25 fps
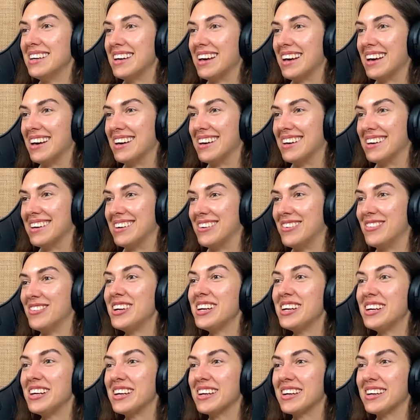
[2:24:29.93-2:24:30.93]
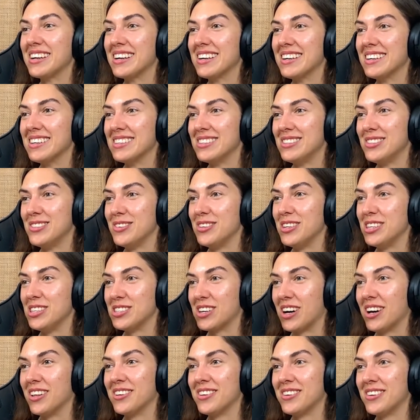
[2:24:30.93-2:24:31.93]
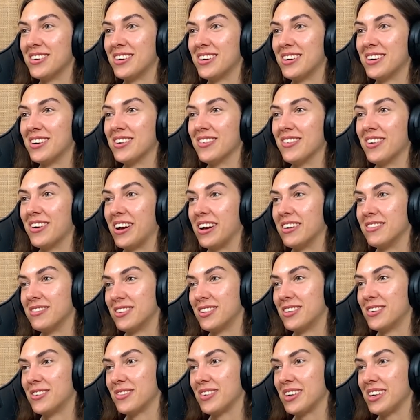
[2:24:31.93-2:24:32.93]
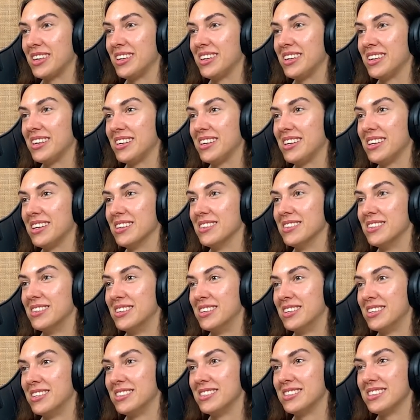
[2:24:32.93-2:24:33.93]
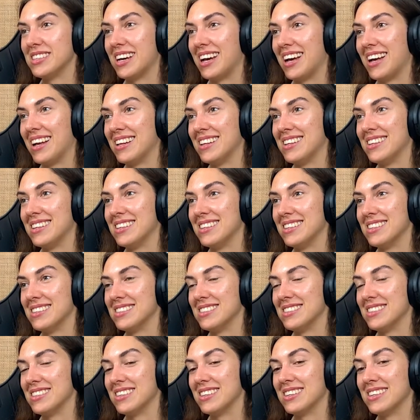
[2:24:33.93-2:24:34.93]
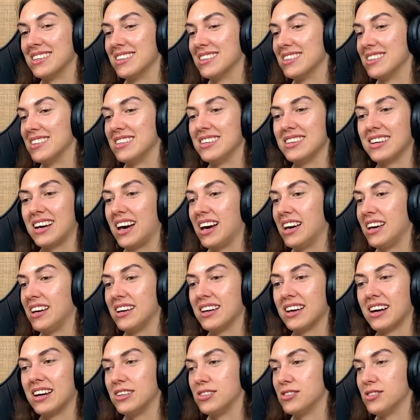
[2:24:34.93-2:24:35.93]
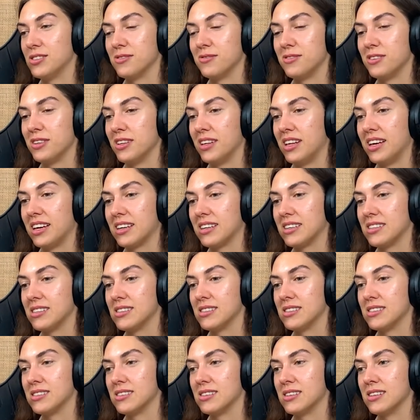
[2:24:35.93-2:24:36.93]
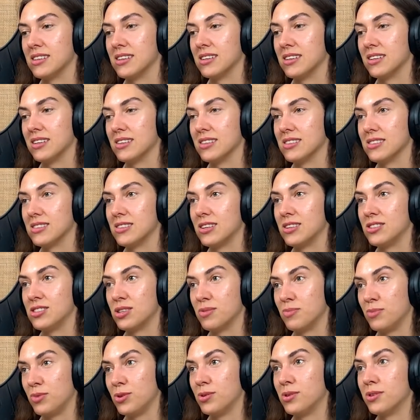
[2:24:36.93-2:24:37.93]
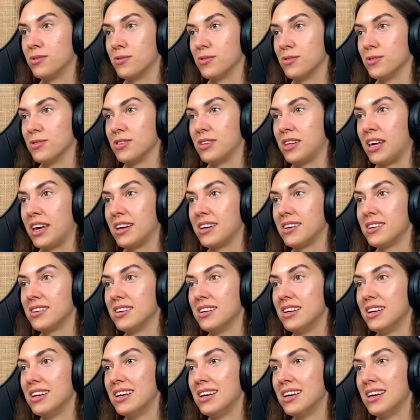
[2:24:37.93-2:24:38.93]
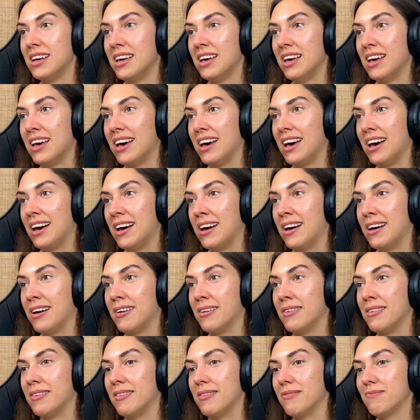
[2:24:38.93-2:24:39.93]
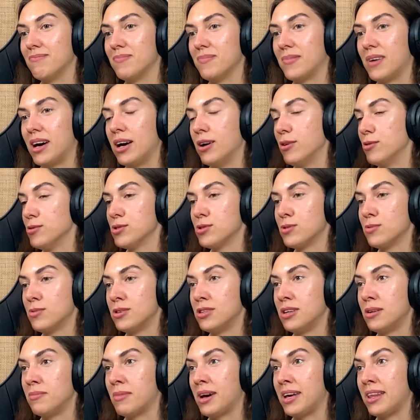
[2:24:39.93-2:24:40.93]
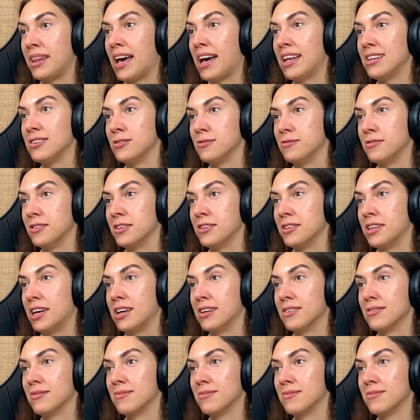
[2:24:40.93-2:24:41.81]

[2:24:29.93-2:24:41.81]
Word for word: uh, reading to each other whatever we learned and uh, I, I just feel like it's uh, such a beautiful thing uh, i also wanted my dad to feel that